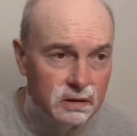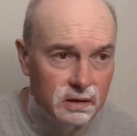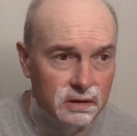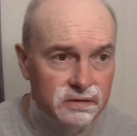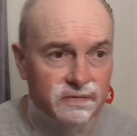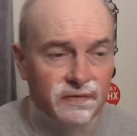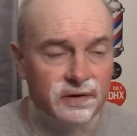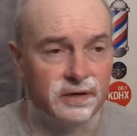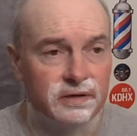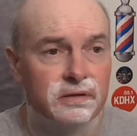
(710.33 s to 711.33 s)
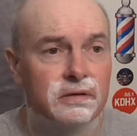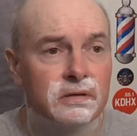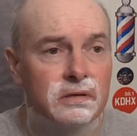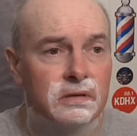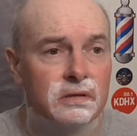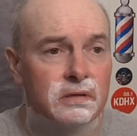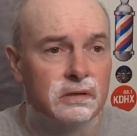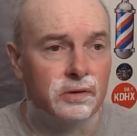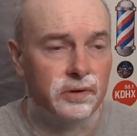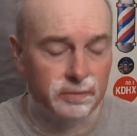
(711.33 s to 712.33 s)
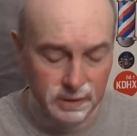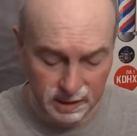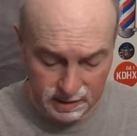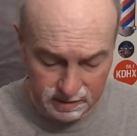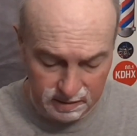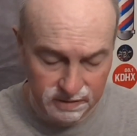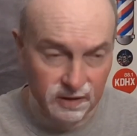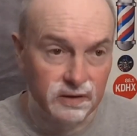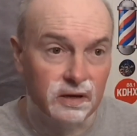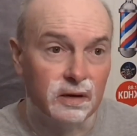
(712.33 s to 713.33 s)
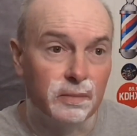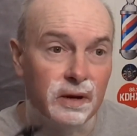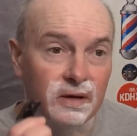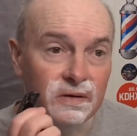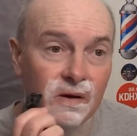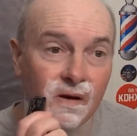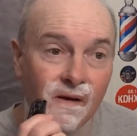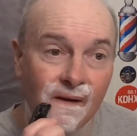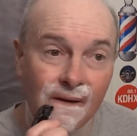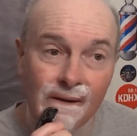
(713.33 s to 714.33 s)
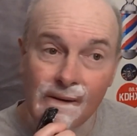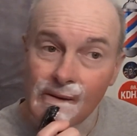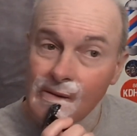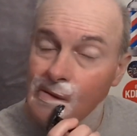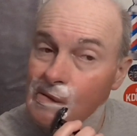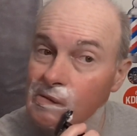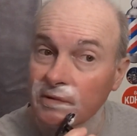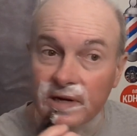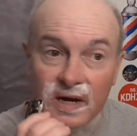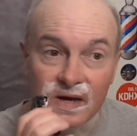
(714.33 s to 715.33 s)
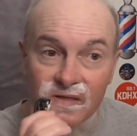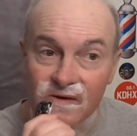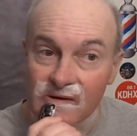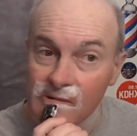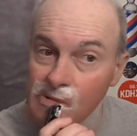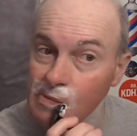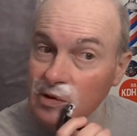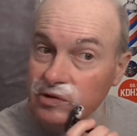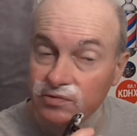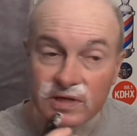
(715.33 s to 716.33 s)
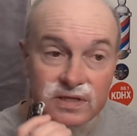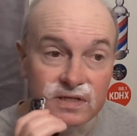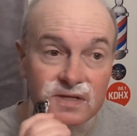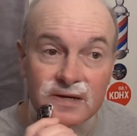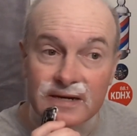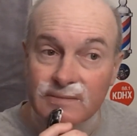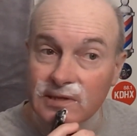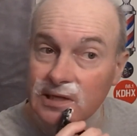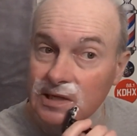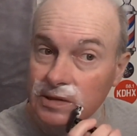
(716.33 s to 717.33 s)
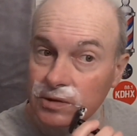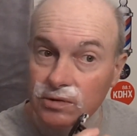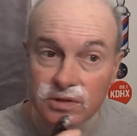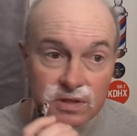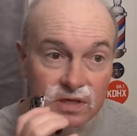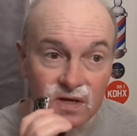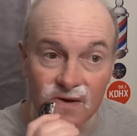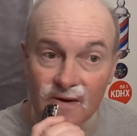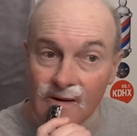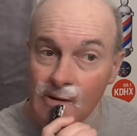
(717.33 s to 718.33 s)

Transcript: Yeah, it's funny going back, thinking about when the most recent time that I used the